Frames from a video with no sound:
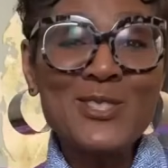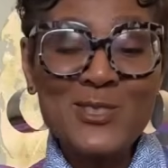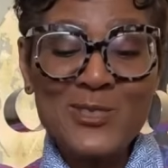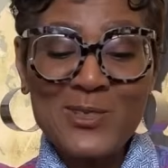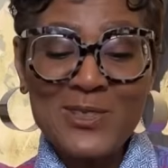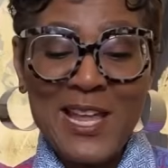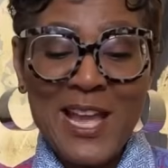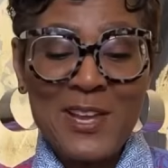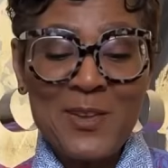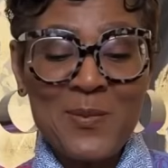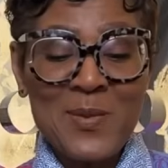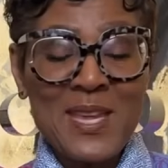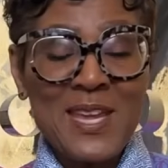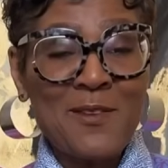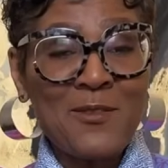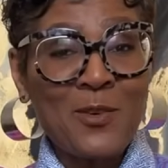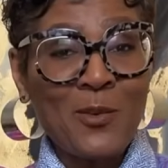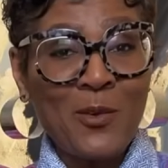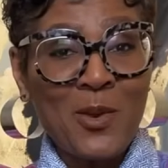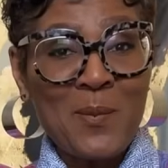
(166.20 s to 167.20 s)
school like me,
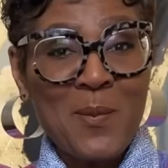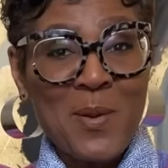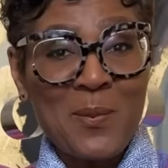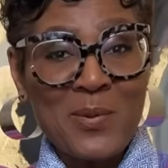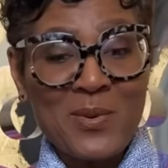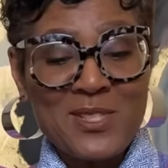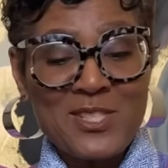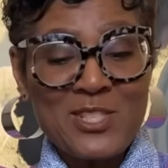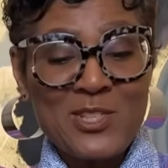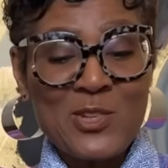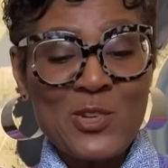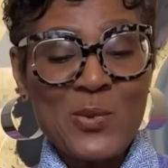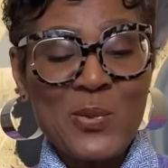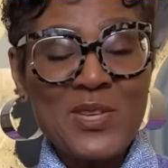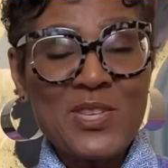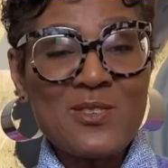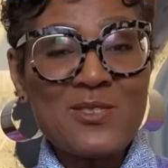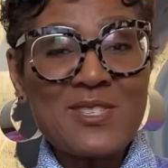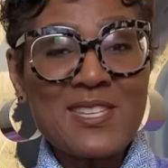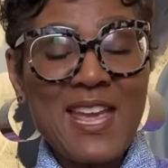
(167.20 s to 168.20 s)
if you remember in school, we
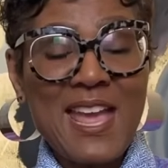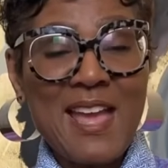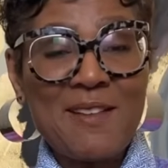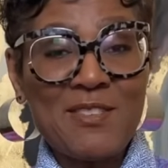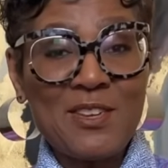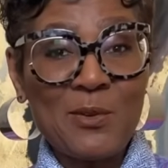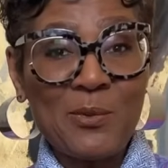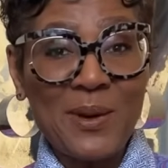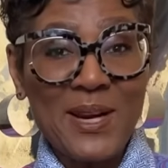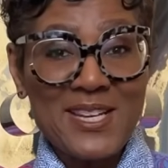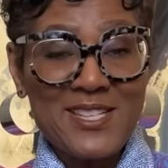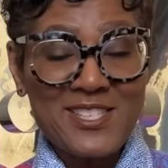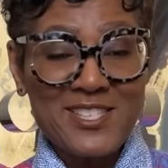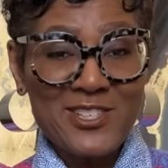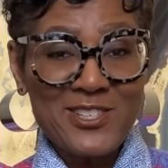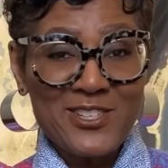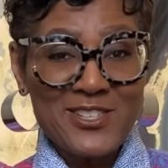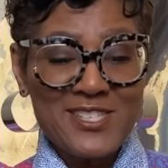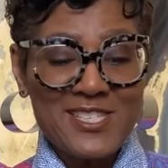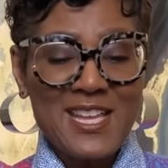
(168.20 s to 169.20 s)
used to have
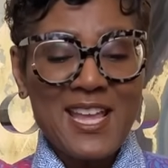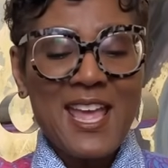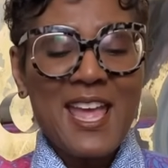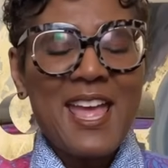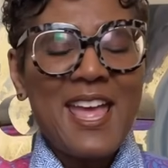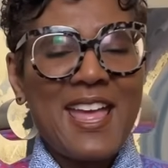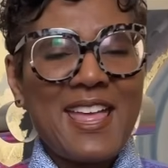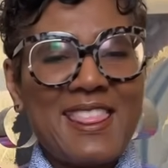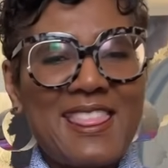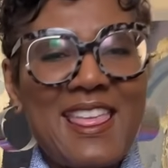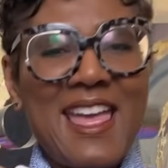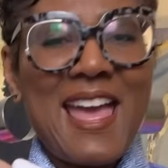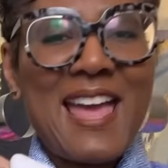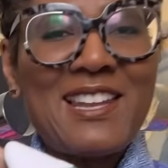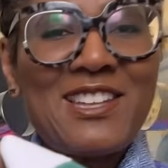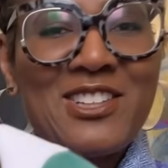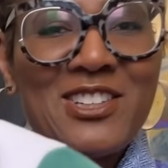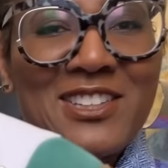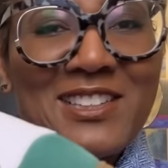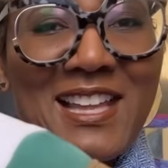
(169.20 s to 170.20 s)
erasers
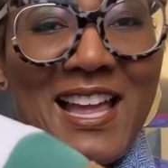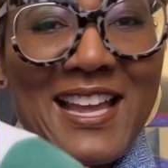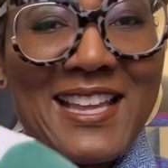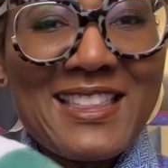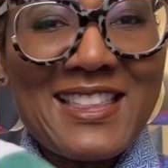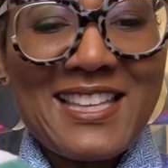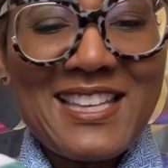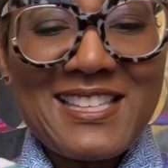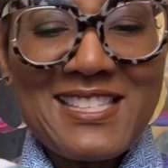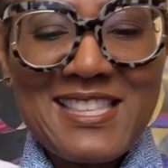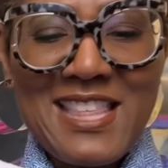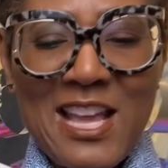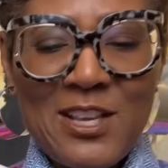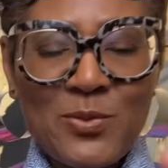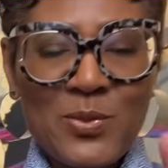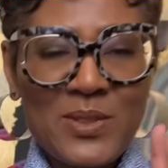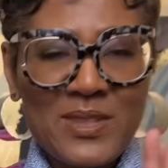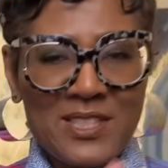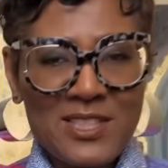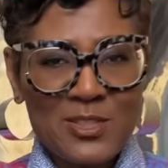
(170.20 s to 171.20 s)
that look like this. That's
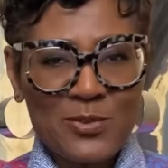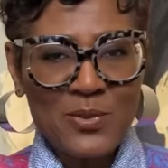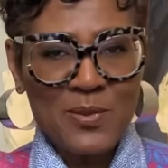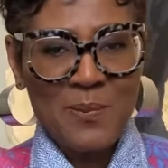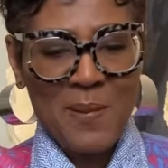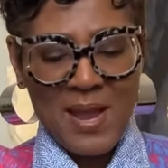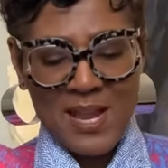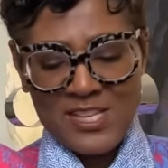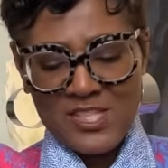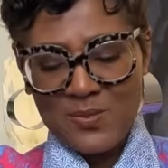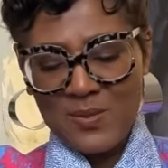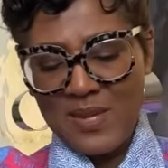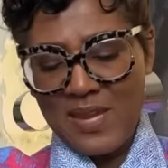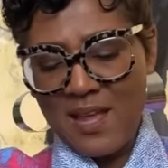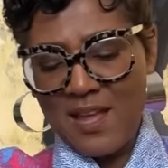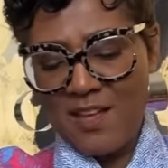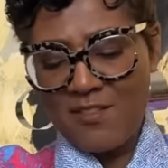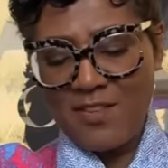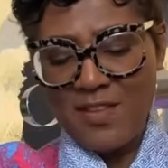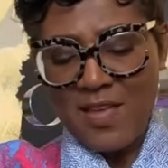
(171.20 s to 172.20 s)
what this reminds me of.